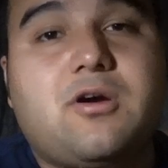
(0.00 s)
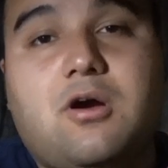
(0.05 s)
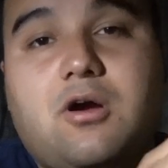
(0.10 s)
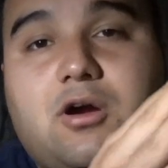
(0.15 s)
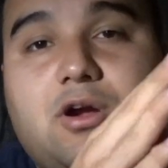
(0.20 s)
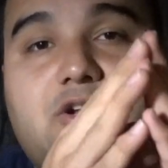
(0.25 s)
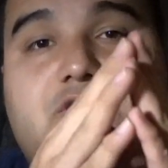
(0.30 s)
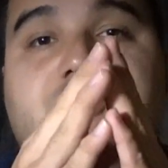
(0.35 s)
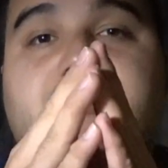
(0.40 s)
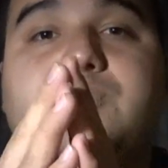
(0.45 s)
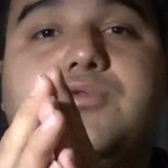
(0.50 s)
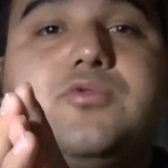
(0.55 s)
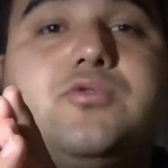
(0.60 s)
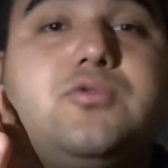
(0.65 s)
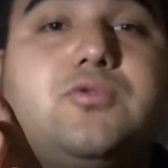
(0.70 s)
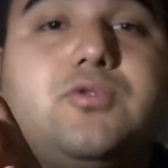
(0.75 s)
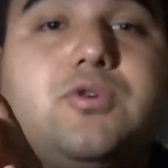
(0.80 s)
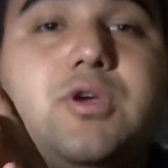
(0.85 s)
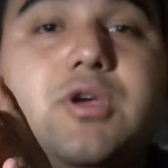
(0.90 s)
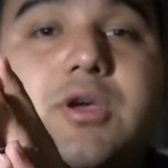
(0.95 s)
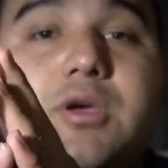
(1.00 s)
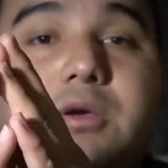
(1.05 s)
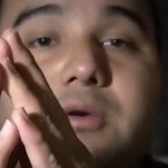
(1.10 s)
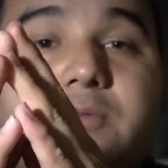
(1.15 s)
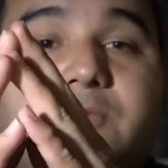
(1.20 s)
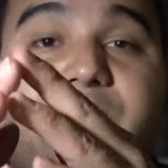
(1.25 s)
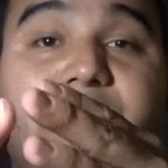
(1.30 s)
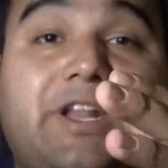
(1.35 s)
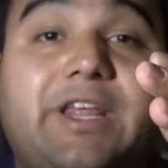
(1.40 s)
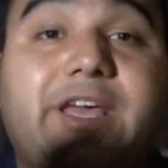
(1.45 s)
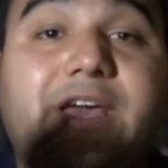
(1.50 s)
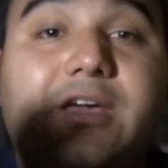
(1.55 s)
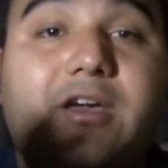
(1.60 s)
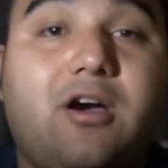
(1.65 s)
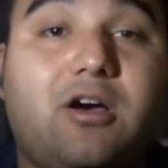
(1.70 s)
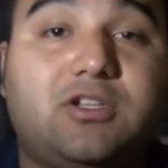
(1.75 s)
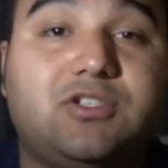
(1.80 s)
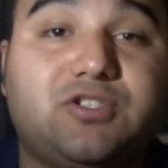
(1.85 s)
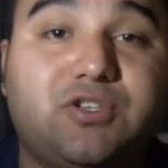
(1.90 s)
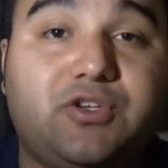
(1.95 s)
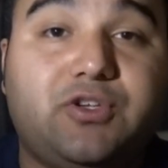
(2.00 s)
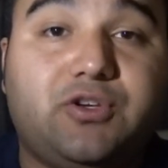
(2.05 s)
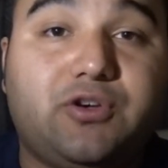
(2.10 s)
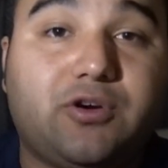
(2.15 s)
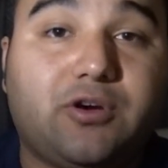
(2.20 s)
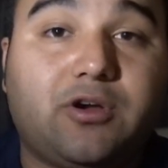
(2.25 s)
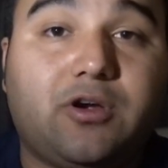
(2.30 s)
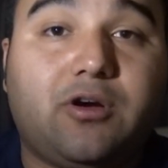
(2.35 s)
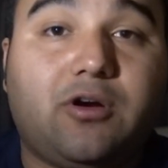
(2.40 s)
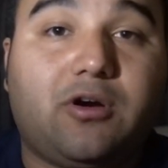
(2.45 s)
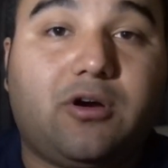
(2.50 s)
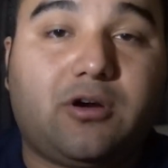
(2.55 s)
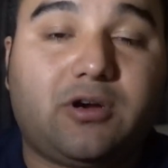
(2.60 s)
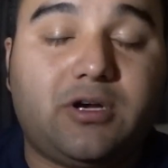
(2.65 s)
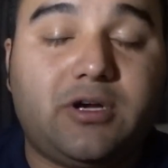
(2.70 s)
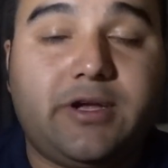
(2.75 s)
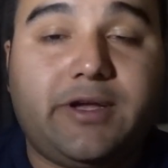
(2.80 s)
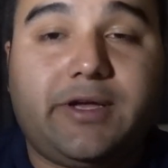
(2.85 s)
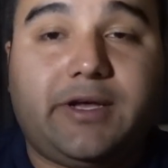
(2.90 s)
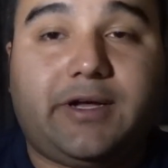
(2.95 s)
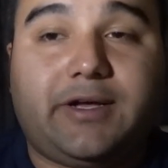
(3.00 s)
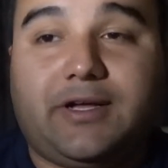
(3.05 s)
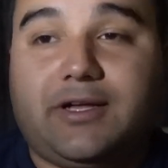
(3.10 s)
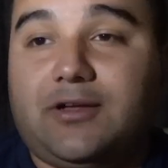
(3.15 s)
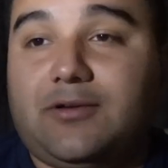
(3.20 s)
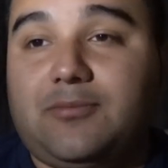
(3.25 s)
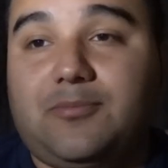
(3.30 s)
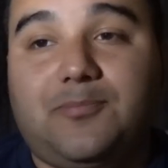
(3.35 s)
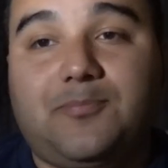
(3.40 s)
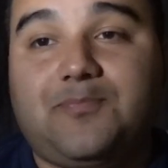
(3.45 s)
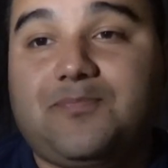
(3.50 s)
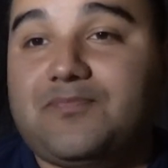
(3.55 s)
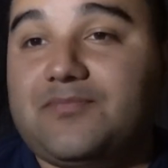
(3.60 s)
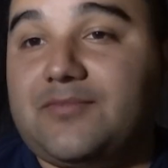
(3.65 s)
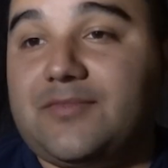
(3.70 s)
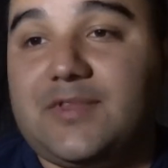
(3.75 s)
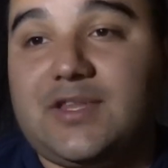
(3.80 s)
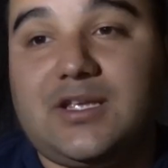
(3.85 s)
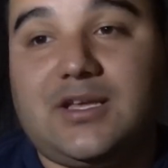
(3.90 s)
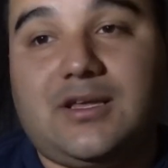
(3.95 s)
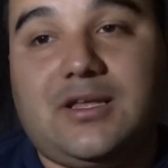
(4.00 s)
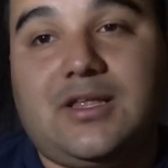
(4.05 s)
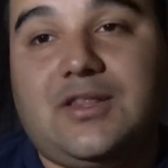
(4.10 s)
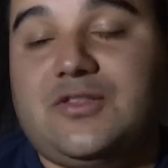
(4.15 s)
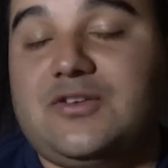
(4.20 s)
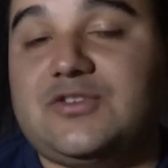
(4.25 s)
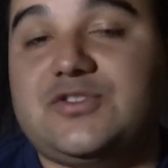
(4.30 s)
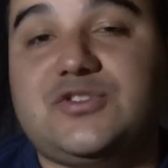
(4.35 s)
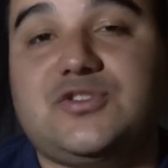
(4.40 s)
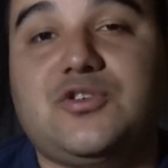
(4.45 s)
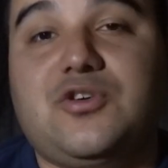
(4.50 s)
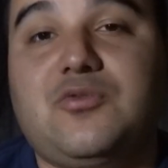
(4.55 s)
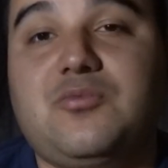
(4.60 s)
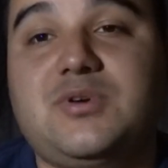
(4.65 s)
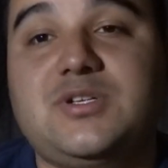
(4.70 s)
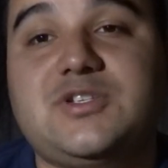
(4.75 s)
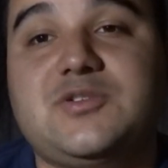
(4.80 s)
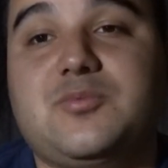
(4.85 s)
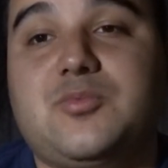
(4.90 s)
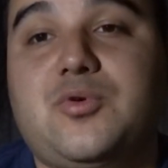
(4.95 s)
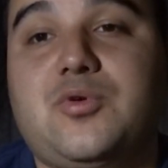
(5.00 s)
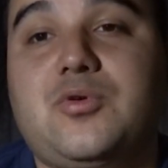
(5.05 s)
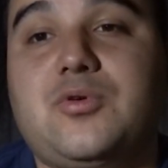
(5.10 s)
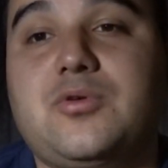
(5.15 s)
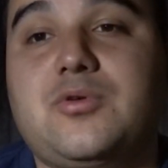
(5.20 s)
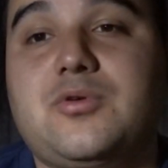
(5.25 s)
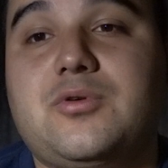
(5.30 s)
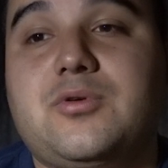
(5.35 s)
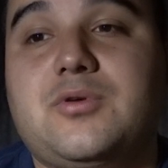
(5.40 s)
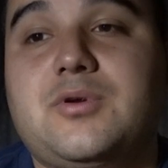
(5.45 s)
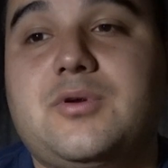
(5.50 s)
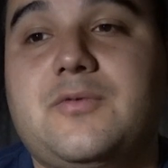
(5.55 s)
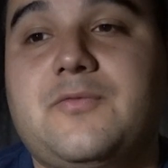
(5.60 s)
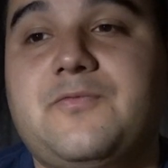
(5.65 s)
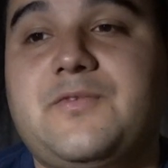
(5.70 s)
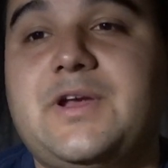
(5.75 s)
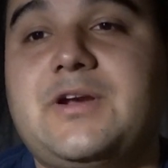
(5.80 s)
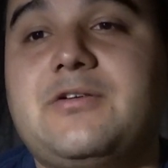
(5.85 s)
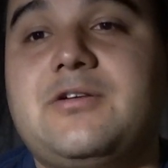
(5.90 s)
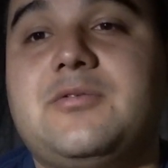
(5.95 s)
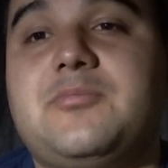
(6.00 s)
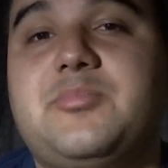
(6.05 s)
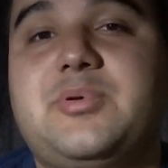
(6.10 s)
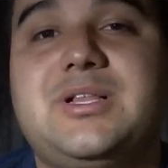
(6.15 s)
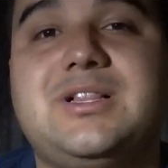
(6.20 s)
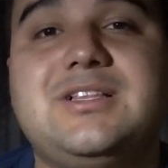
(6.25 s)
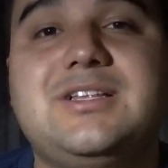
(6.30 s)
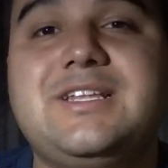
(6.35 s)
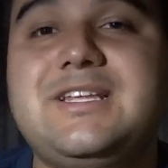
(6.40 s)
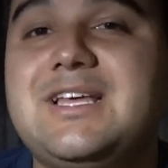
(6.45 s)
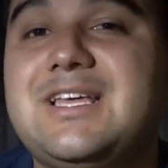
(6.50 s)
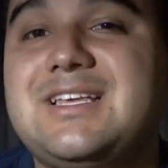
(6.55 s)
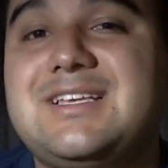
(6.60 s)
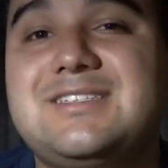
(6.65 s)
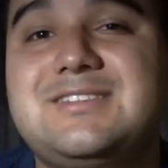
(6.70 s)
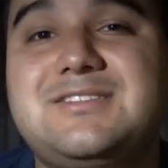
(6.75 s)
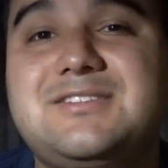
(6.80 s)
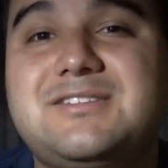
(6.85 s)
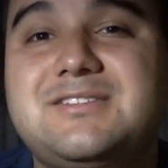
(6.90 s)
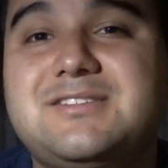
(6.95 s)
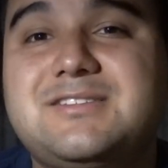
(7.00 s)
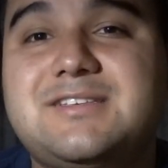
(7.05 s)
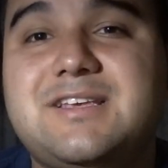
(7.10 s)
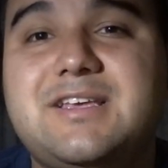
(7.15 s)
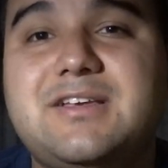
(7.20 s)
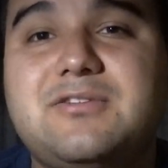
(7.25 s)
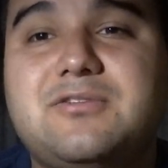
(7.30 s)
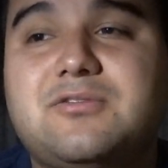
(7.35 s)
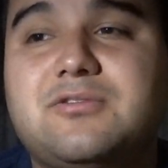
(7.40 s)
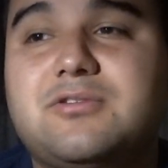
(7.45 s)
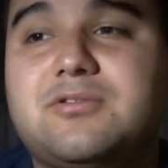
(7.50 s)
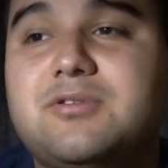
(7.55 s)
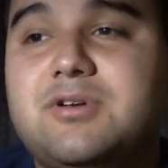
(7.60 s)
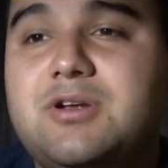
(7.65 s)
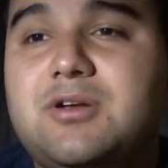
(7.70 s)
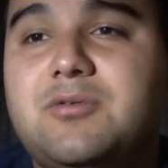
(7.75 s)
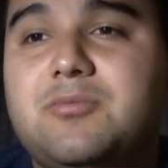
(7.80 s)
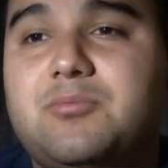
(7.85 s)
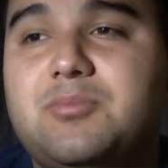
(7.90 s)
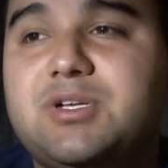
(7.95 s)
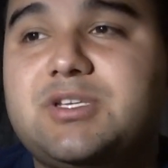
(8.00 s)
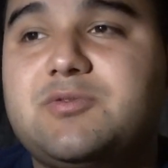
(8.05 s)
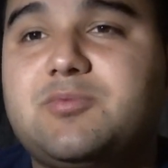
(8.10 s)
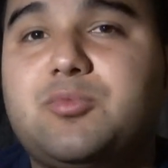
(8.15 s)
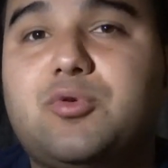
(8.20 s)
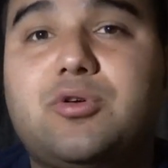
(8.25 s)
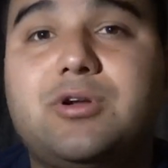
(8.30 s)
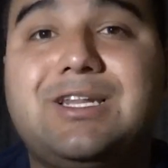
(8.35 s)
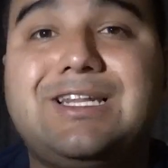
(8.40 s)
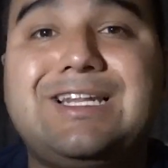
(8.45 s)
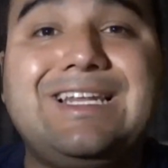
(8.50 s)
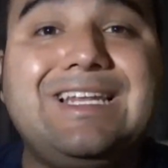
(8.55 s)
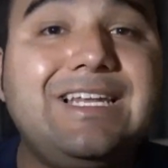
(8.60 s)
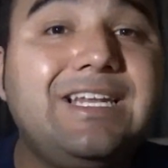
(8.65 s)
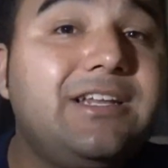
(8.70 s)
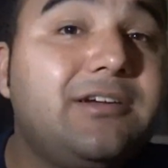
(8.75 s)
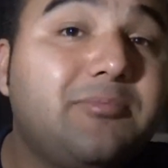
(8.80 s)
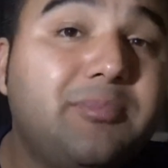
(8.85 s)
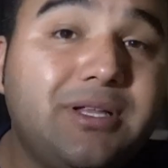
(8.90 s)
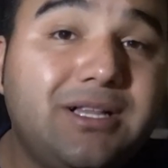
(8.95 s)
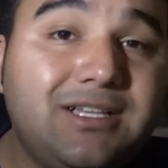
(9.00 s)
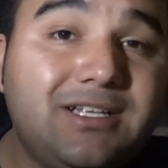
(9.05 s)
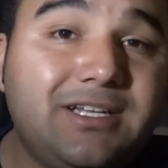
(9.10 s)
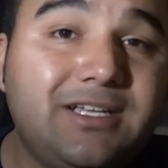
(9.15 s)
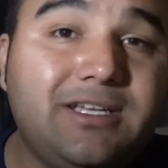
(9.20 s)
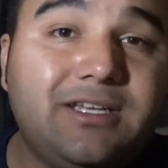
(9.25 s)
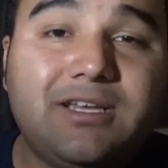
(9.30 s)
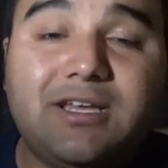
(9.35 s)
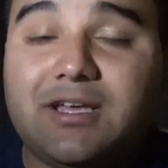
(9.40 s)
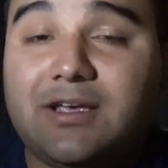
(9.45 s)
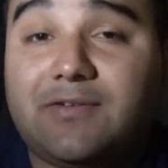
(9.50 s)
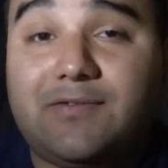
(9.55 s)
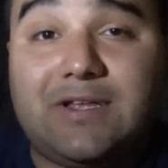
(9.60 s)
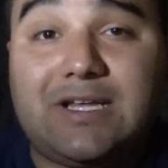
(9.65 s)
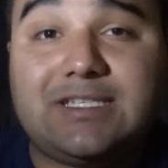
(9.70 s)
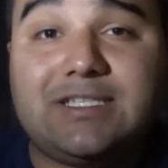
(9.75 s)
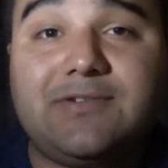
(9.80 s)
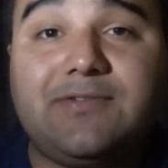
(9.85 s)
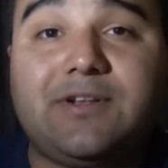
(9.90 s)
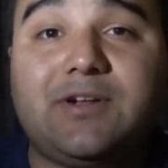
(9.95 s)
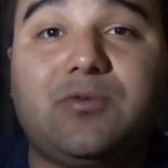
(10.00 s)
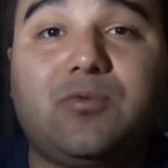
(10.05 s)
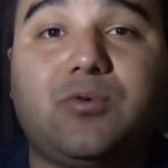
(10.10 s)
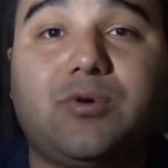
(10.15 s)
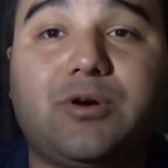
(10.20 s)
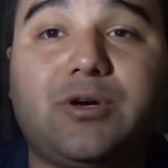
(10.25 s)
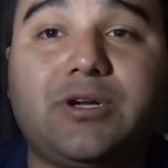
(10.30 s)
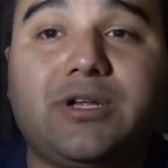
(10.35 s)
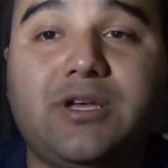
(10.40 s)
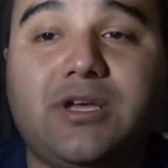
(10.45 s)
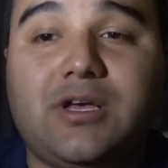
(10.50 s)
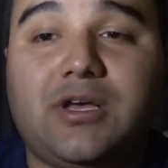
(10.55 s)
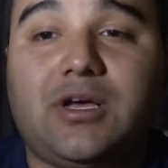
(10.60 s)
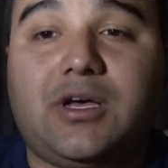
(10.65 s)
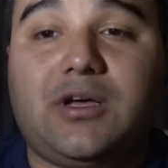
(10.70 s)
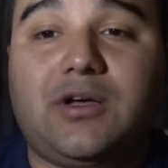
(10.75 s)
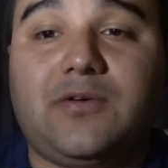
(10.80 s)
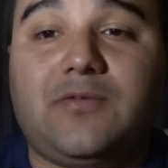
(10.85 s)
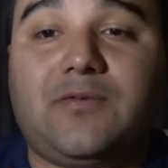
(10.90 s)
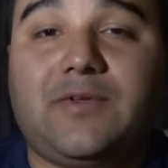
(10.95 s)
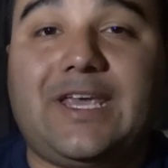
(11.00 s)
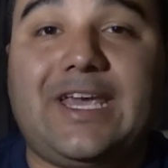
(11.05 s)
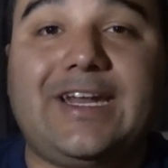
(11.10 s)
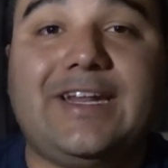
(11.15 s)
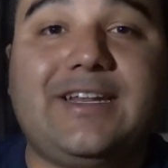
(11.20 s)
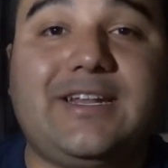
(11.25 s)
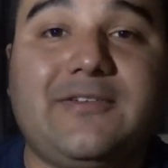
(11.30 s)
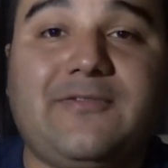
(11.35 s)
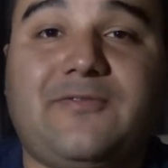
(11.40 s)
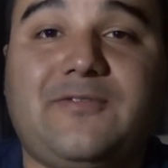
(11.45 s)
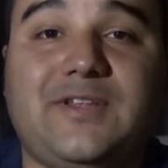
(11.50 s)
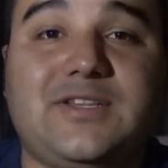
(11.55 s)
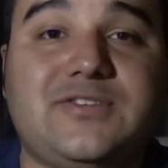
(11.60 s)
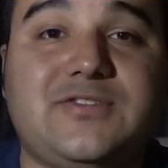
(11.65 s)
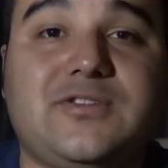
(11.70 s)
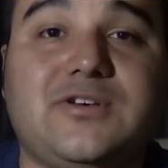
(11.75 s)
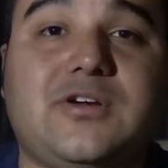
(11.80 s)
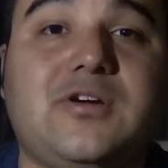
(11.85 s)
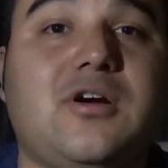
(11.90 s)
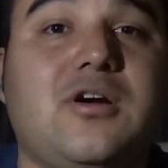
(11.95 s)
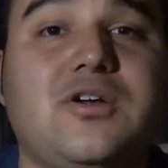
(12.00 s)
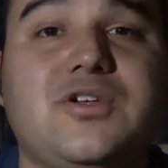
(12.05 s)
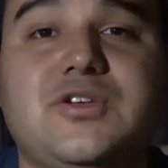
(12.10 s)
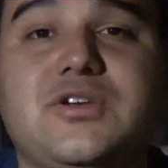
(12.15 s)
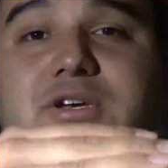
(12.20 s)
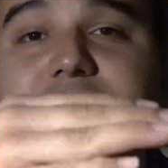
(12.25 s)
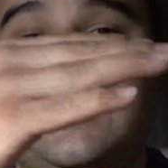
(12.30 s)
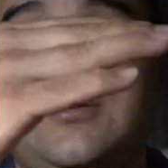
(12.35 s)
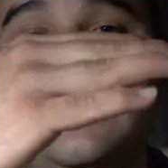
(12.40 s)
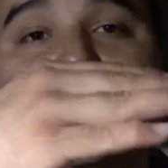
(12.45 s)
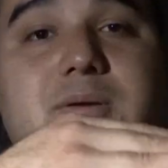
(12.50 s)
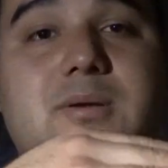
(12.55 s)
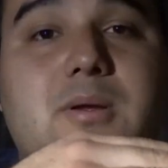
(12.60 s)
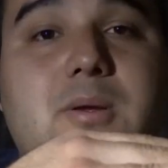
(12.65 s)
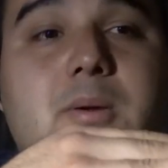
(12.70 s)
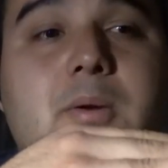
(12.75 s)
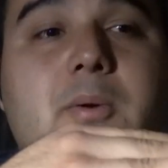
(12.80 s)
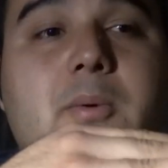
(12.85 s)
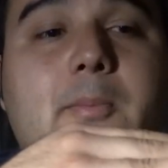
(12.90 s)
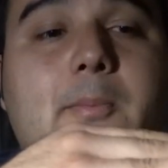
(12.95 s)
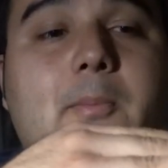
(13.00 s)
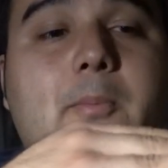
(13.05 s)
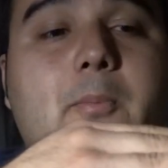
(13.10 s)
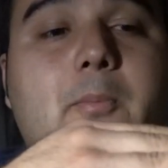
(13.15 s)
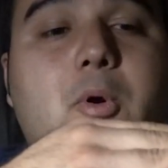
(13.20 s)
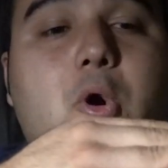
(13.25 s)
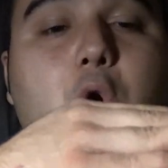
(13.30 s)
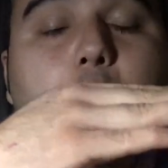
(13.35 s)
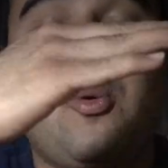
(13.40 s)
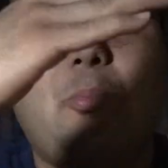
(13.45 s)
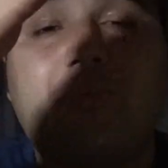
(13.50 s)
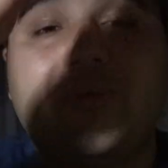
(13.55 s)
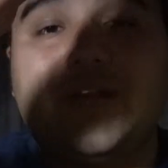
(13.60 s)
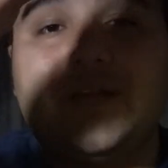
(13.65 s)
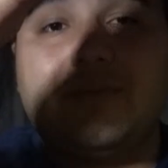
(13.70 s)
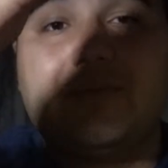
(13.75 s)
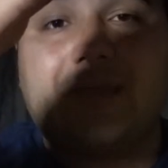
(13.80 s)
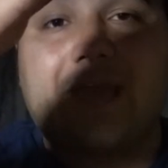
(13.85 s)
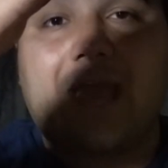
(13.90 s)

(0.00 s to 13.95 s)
car to fitting it onto your car, um, there's so much more variability, I guess you could say, or much more lineability, if that's even a word, of getting it fit to the car. You can open up